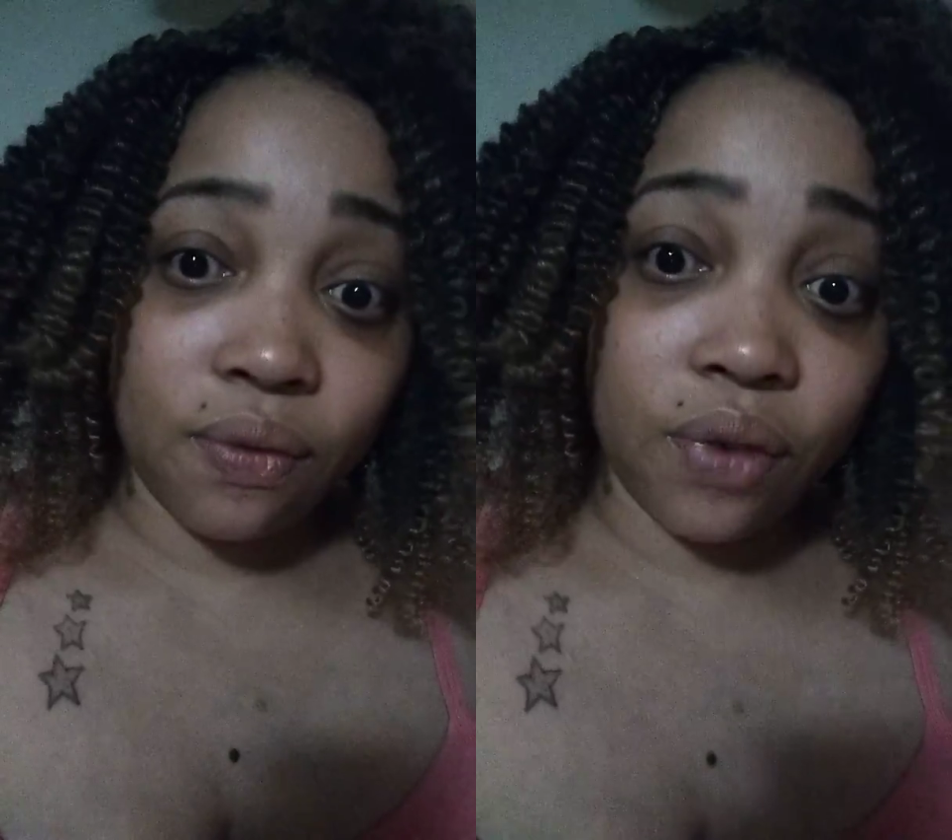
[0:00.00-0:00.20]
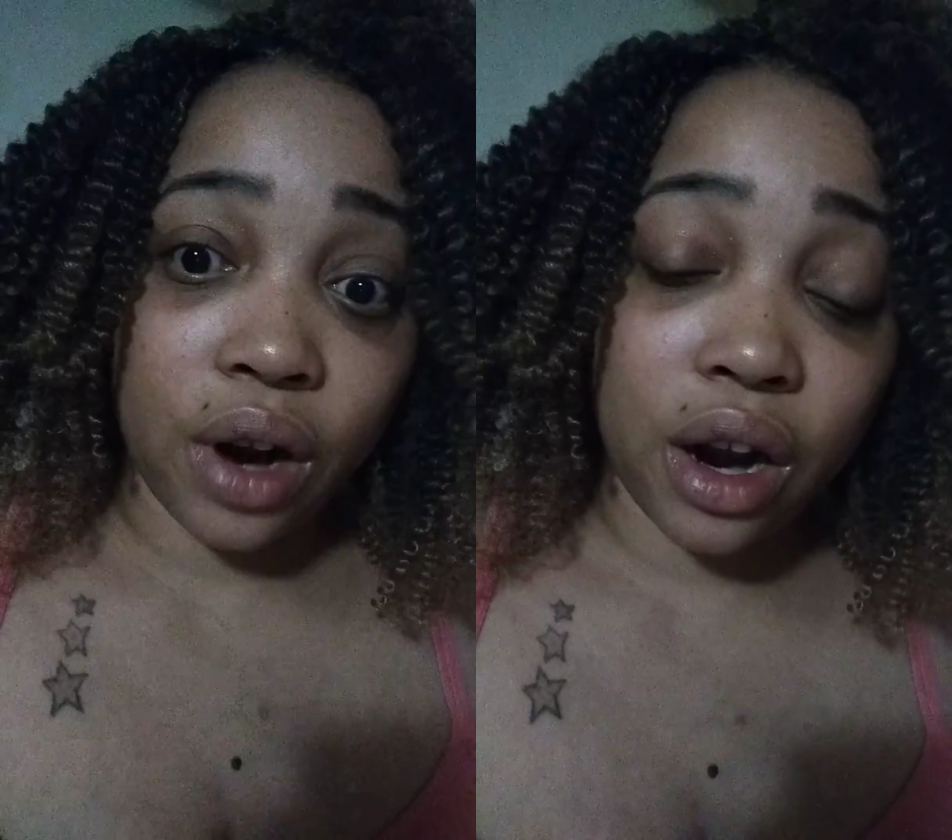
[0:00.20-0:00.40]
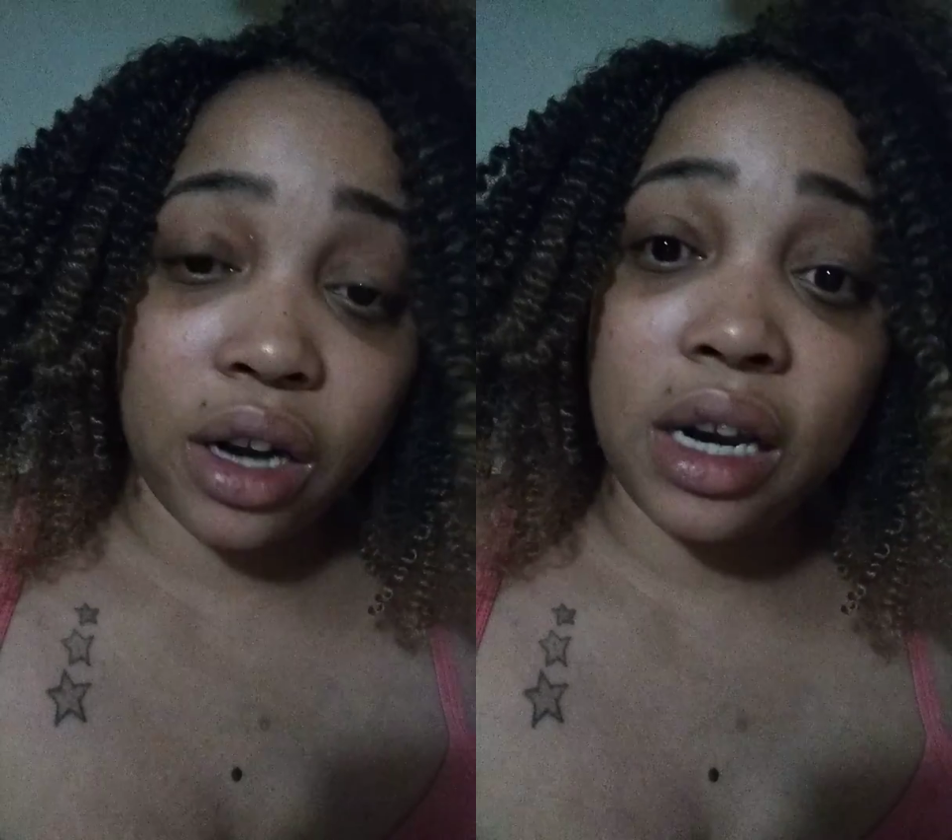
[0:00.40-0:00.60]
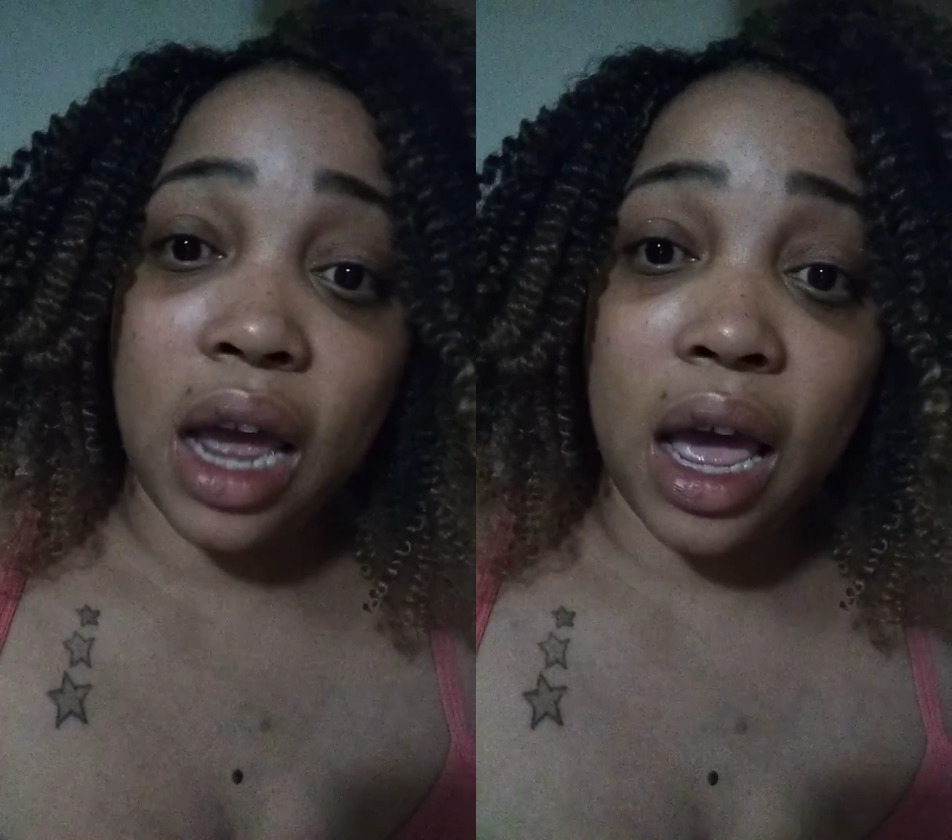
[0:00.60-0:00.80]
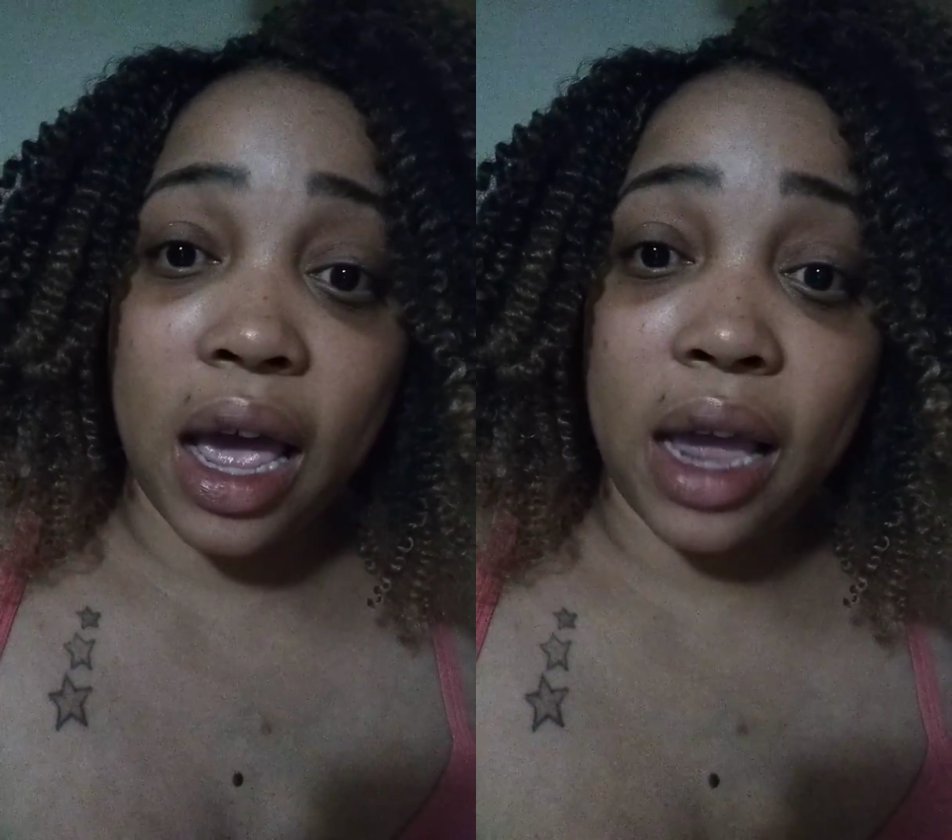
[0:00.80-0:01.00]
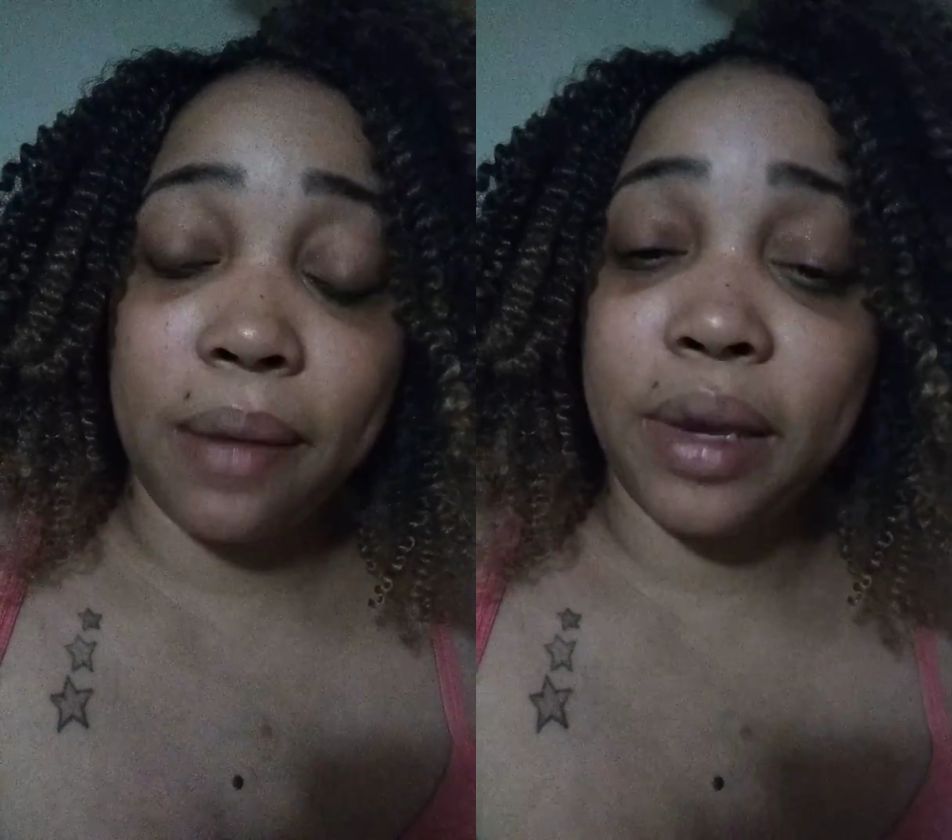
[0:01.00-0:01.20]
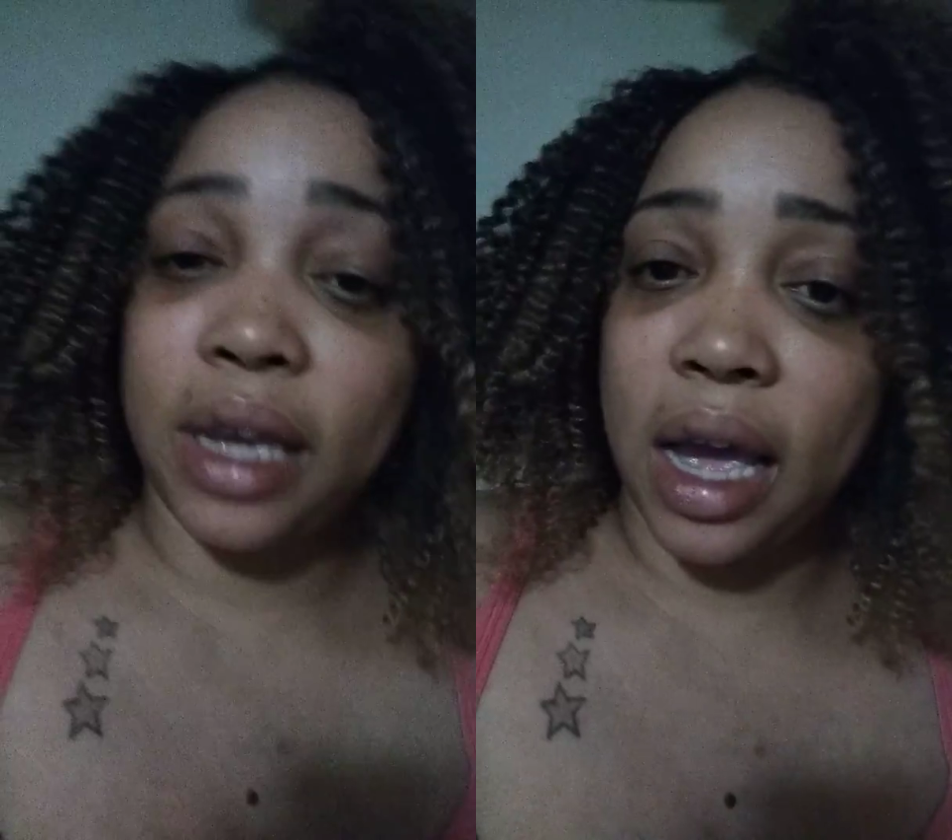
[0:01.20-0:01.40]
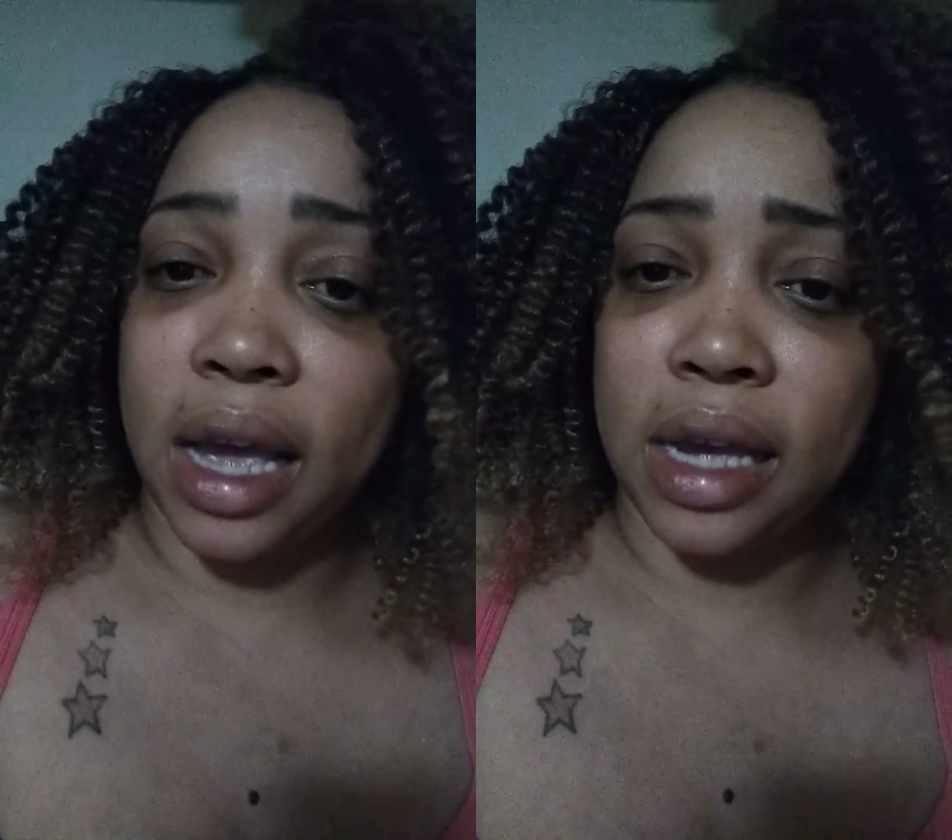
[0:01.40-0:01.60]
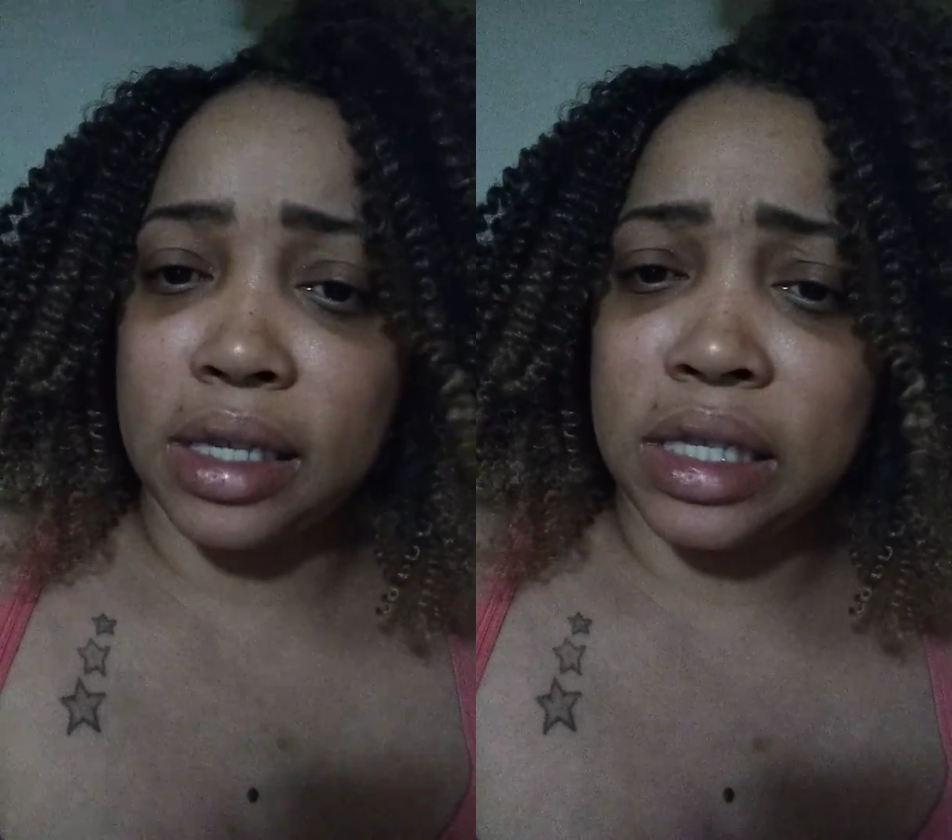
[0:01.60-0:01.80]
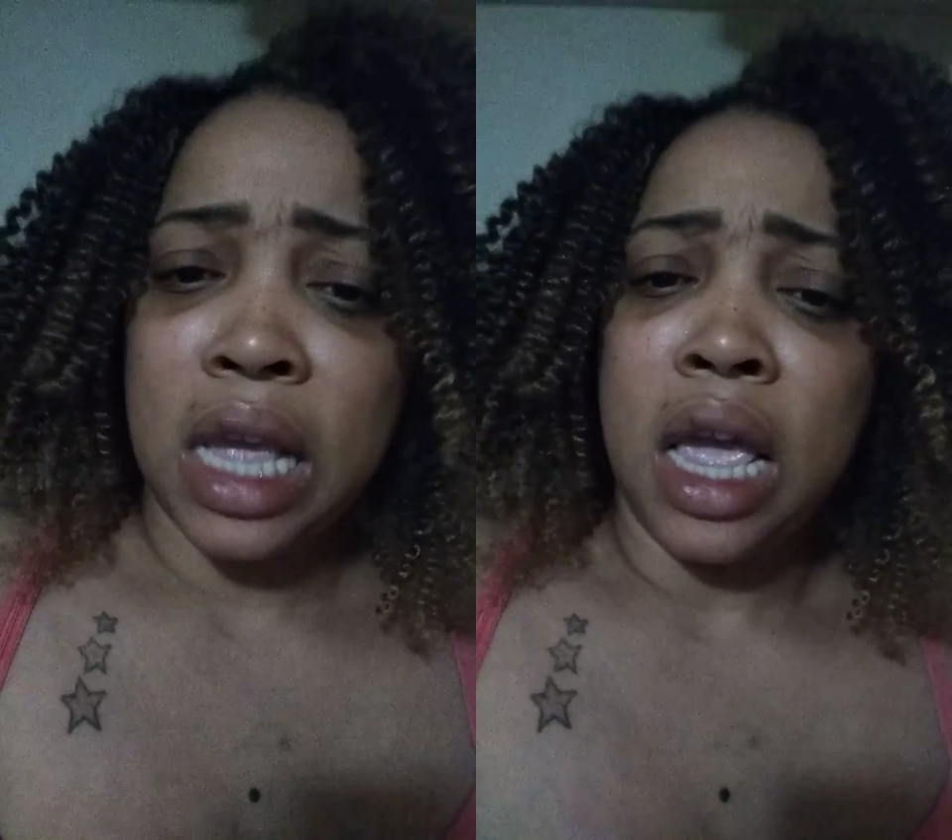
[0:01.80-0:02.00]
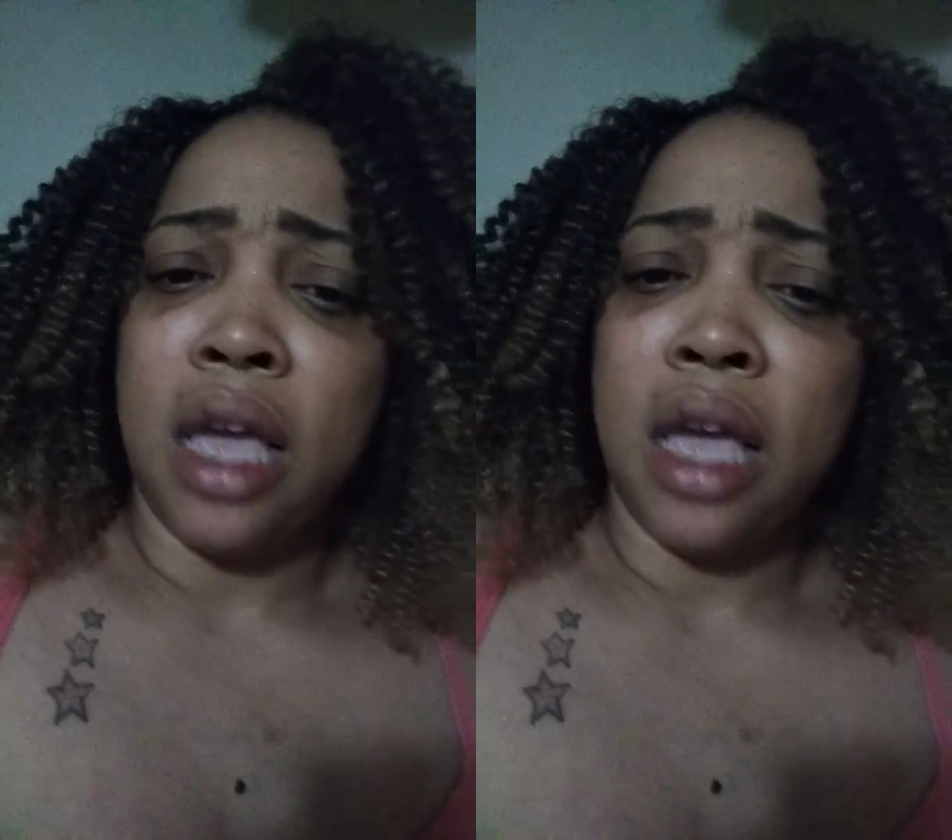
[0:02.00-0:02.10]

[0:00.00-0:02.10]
for her to die because